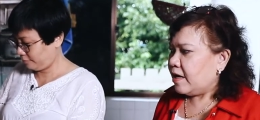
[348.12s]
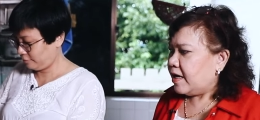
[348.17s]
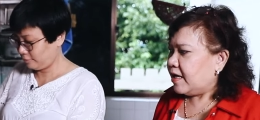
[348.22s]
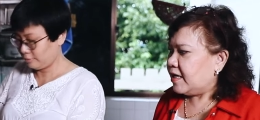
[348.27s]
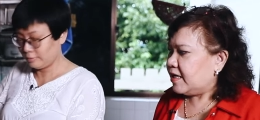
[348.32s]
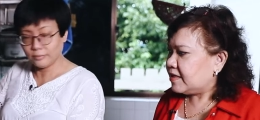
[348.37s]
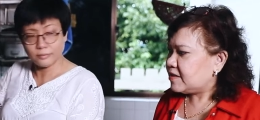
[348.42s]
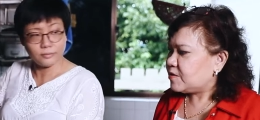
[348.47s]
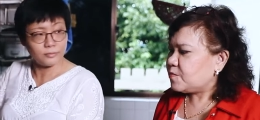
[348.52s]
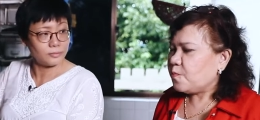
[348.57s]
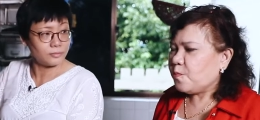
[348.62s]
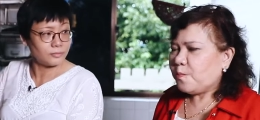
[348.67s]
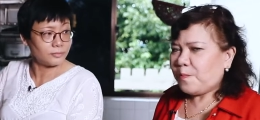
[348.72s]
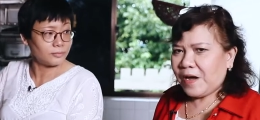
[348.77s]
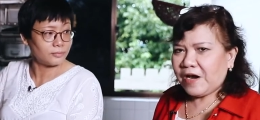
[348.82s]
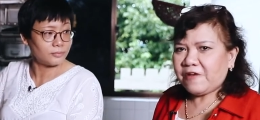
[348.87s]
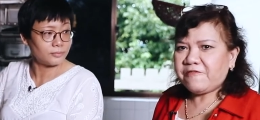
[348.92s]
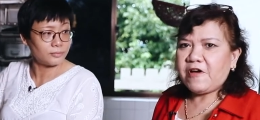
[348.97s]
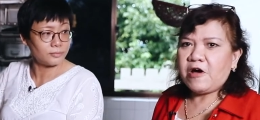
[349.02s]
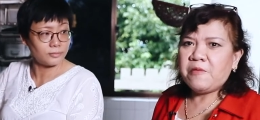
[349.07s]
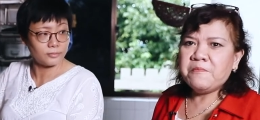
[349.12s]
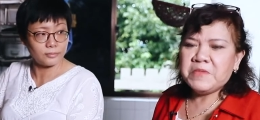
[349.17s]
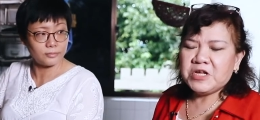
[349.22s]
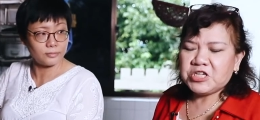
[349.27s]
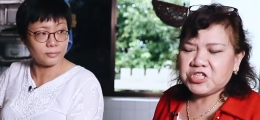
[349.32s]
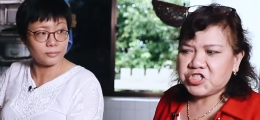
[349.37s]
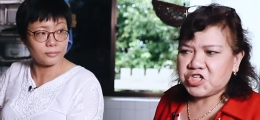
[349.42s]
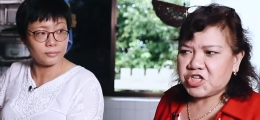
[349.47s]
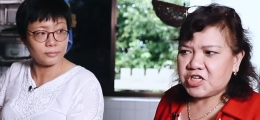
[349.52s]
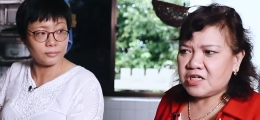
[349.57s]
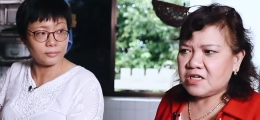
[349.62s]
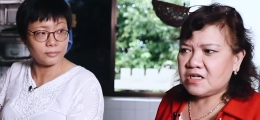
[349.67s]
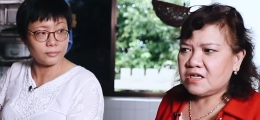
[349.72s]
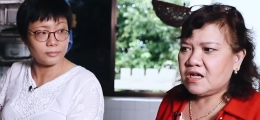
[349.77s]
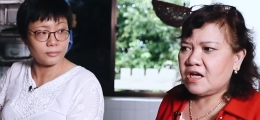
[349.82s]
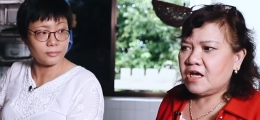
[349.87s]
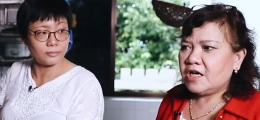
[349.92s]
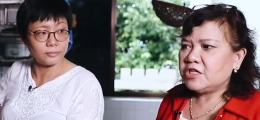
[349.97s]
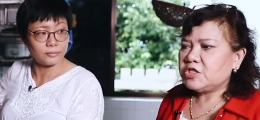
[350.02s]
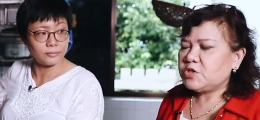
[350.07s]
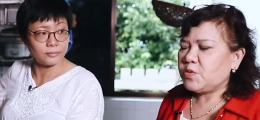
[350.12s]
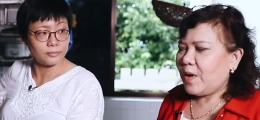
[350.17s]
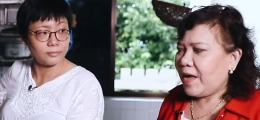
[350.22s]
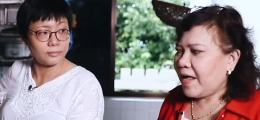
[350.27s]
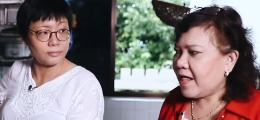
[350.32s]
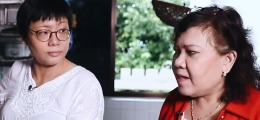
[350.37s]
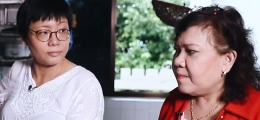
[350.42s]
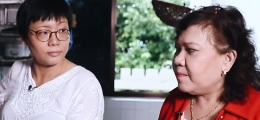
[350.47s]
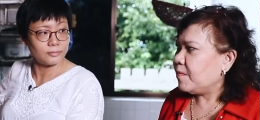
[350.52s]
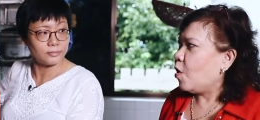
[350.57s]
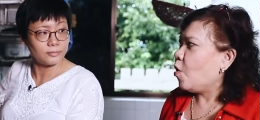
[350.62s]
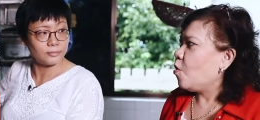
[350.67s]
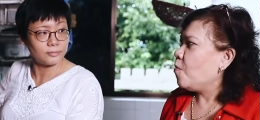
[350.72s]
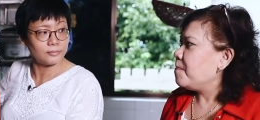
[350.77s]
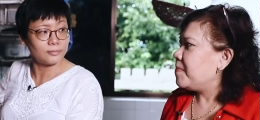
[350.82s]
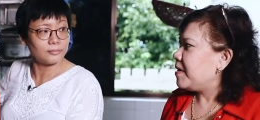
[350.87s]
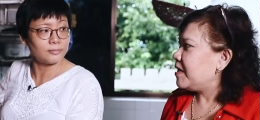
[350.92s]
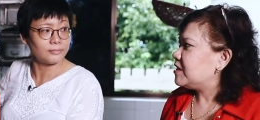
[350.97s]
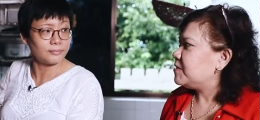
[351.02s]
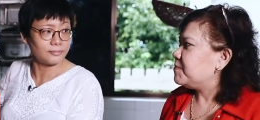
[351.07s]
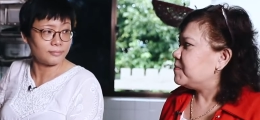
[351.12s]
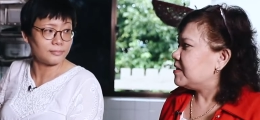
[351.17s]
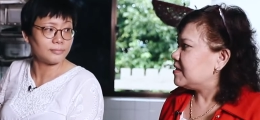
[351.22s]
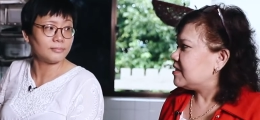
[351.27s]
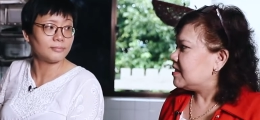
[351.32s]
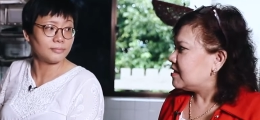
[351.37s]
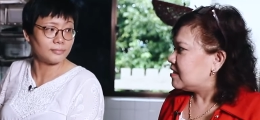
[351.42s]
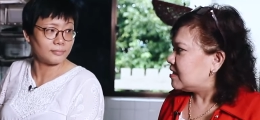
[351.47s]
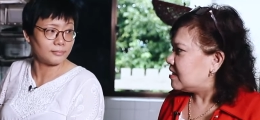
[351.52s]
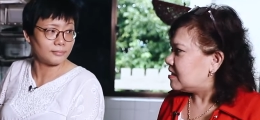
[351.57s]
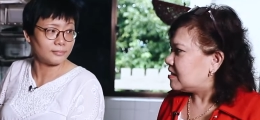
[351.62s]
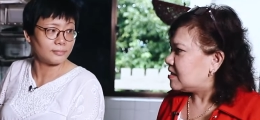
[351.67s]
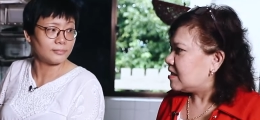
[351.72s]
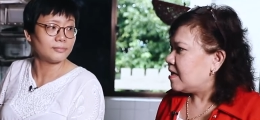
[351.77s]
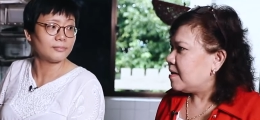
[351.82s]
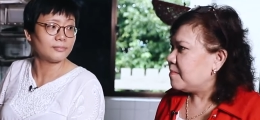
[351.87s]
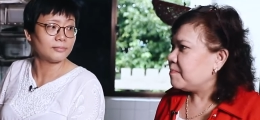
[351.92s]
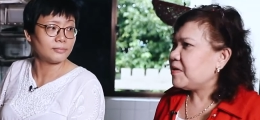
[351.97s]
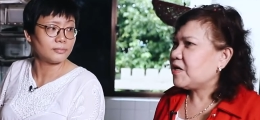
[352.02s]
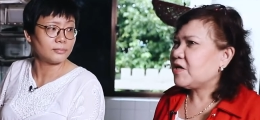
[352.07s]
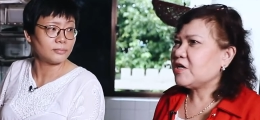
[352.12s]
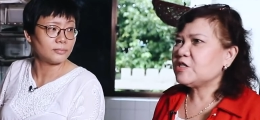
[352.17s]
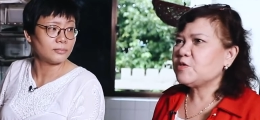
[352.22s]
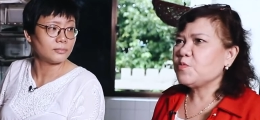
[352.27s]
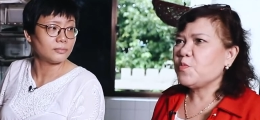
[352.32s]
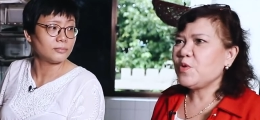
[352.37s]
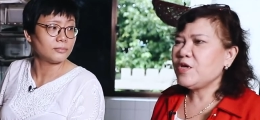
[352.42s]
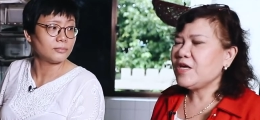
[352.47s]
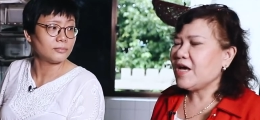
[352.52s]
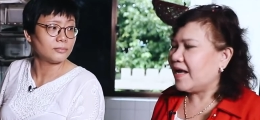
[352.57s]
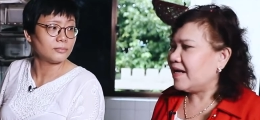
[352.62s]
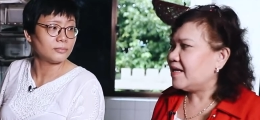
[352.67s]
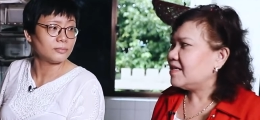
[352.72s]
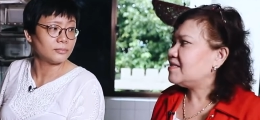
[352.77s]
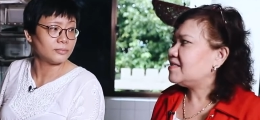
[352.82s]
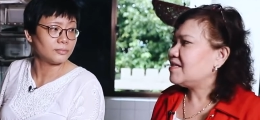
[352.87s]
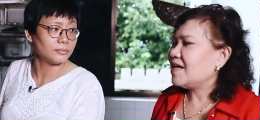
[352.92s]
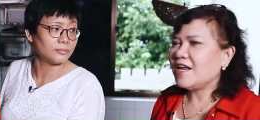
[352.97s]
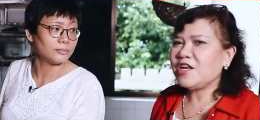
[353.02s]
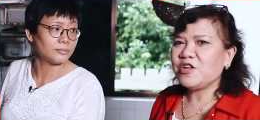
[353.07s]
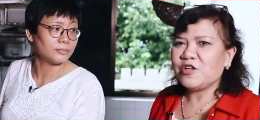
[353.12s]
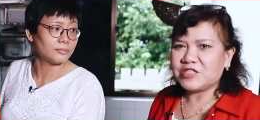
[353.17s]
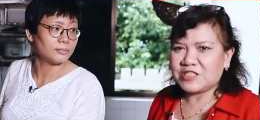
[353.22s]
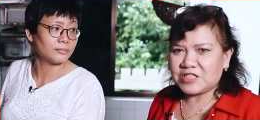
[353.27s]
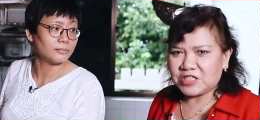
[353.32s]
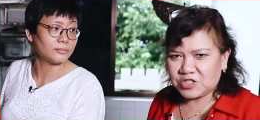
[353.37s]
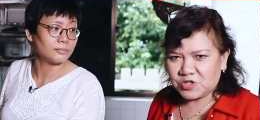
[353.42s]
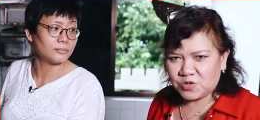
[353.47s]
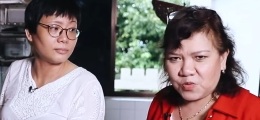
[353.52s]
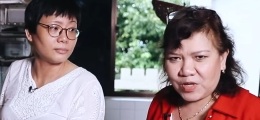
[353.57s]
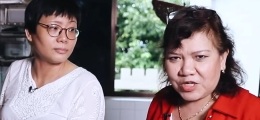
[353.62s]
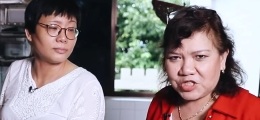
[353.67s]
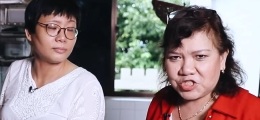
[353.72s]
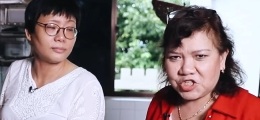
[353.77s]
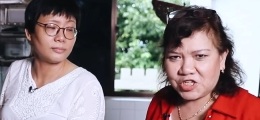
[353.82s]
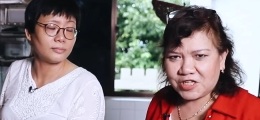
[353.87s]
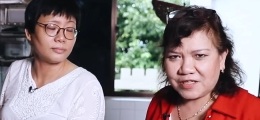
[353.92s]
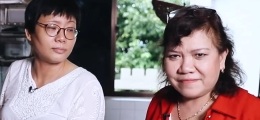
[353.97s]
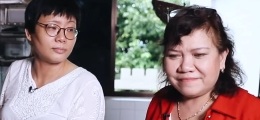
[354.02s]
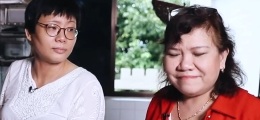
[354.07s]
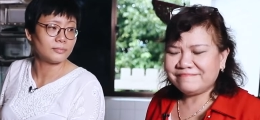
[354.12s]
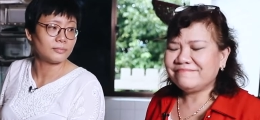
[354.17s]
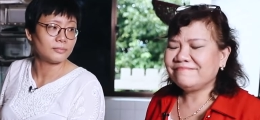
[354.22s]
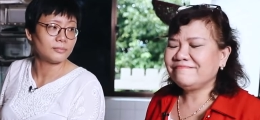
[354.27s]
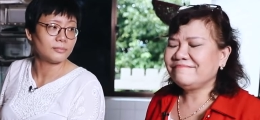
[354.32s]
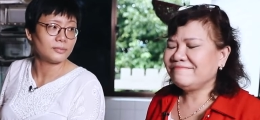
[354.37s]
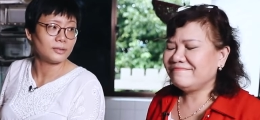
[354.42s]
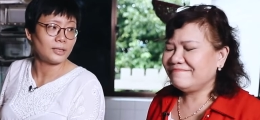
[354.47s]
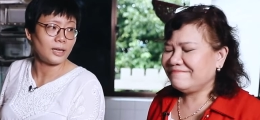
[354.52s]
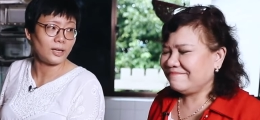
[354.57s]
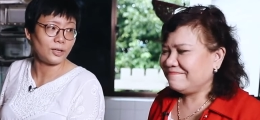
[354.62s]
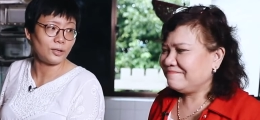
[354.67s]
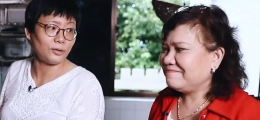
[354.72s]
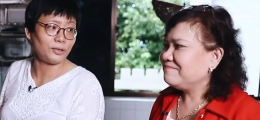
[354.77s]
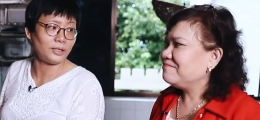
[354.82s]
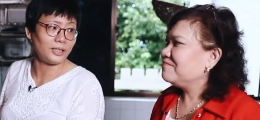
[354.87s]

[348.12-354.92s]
Speaker 1: it is part of our mission to help home-based businesses because we understand your situation. Thank you,